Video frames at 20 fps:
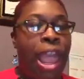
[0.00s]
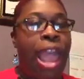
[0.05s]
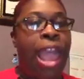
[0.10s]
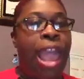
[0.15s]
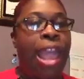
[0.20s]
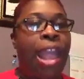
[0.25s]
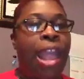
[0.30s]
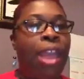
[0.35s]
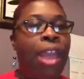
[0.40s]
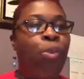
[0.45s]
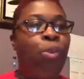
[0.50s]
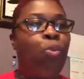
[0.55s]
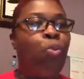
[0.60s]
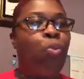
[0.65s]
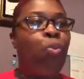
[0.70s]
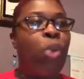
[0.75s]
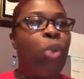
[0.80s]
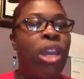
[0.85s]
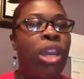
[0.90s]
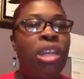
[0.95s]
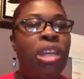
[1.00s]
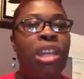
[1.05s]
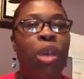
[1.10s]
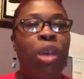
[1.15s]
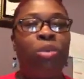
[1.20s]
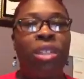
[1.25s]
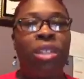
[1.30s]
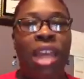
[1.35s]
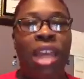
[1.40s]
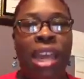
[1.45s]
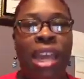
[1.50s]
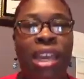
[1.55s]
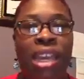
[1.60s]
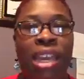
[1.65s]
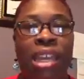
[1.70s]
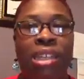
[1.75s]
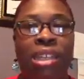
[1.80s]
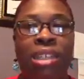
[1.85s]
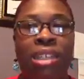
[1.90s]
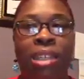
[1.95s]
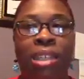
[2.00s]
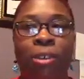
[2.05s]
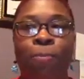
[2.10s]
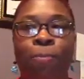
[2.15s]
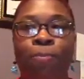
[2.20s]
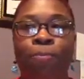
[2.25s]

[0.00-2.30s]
and we don't take it